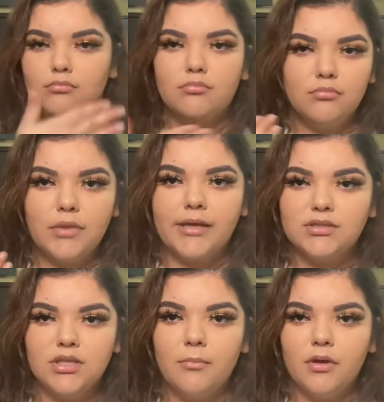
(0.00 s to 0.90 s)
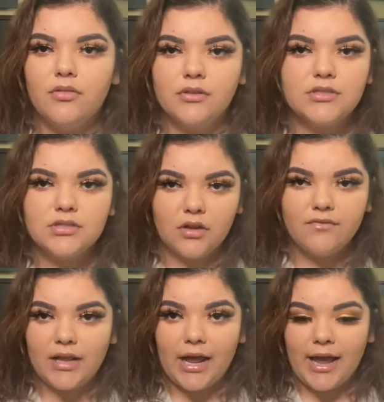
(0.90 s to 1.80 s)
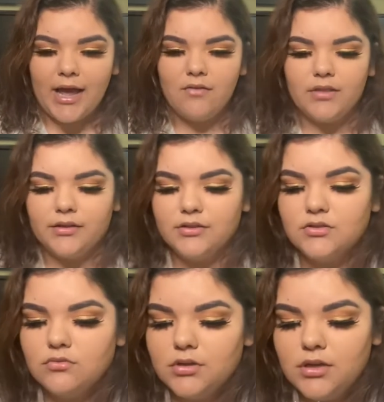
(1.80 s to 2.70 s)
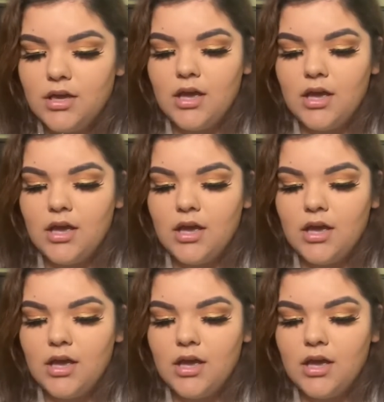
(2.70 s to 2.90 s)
Like some of the stuff that I have, like this one,